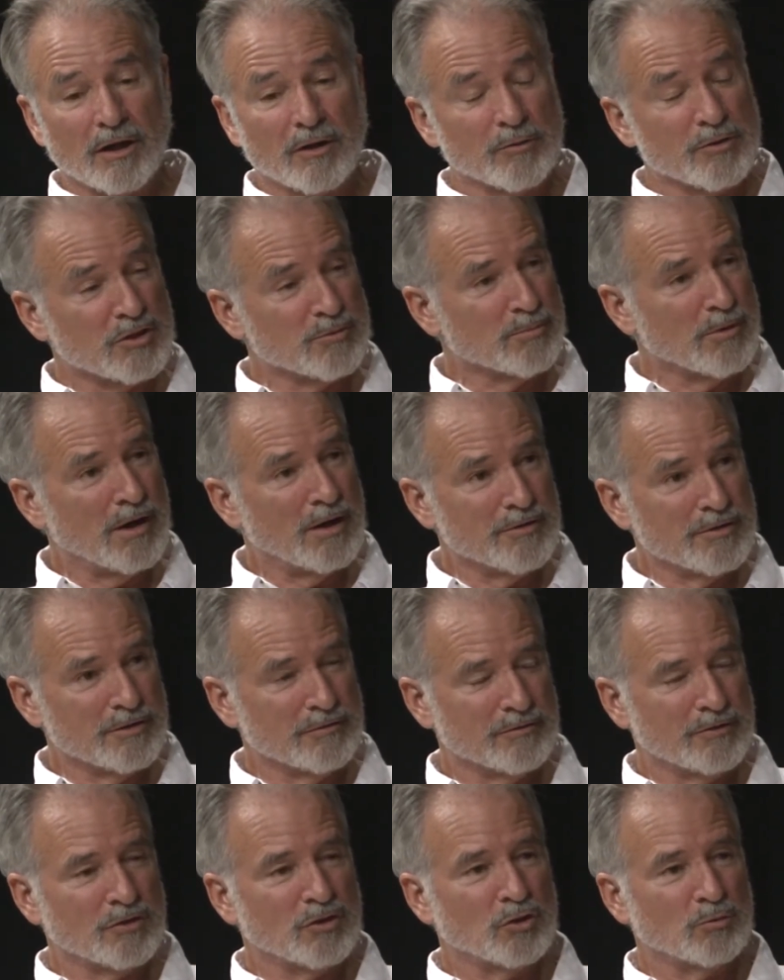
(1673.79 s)
responsive
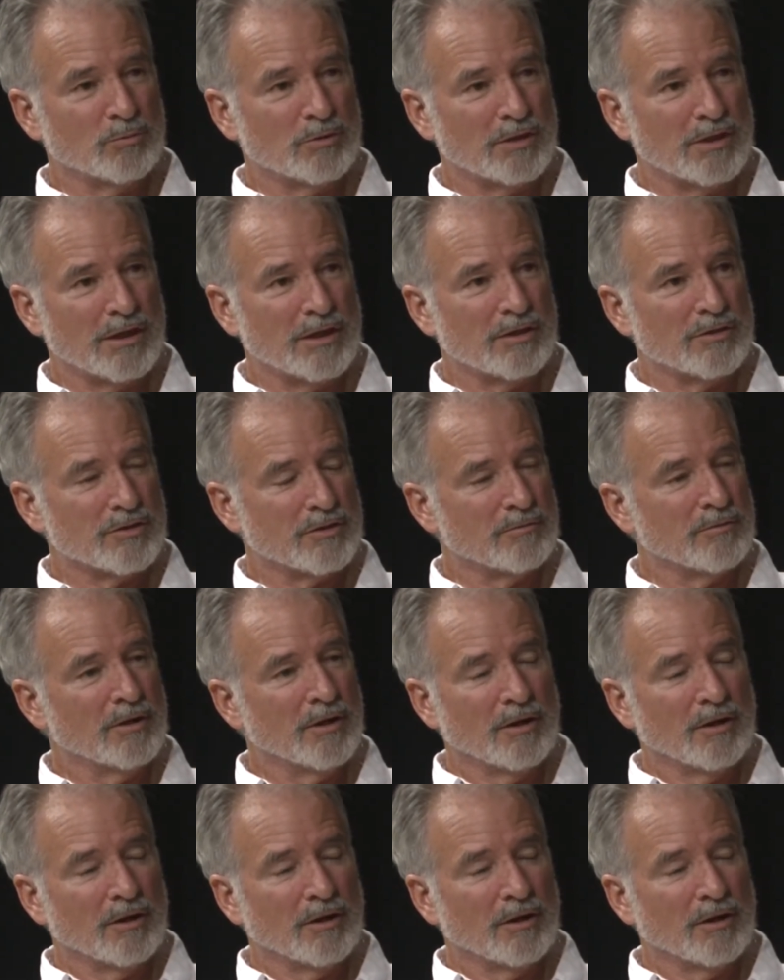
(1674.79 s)
to human needs and